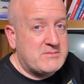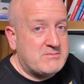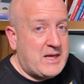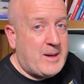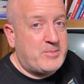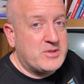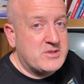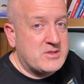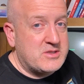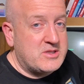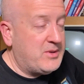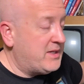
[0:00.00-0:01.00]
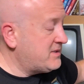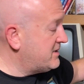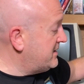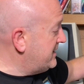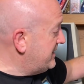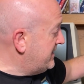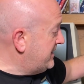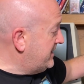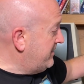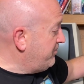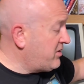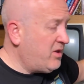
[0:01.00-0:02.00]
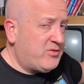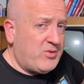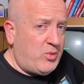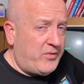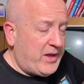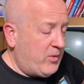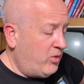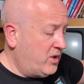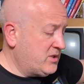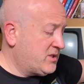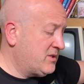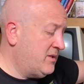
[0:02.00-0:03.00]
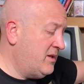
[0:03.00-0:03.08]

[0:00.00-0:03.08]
In terms of what that was,